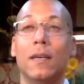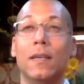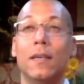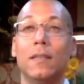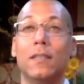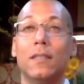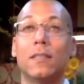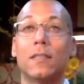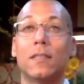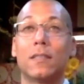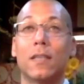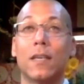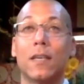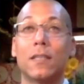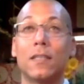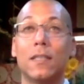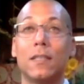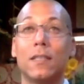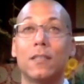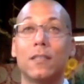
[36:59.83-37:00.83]

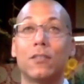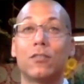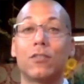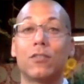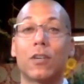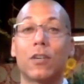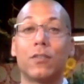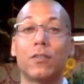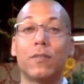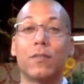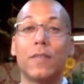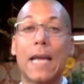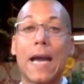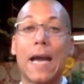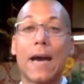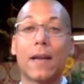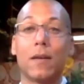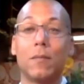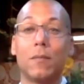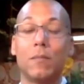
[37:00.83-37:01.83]
discussing the structure of the
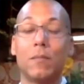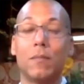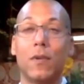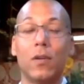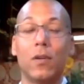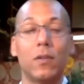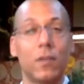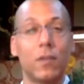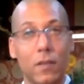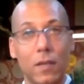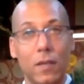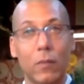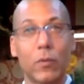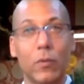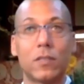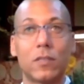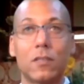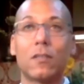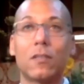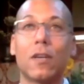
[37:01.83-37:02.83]
atom, although that
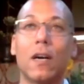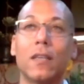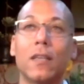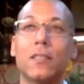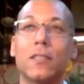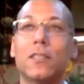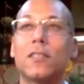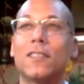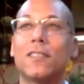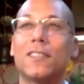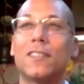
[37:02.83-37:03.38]
was discussed.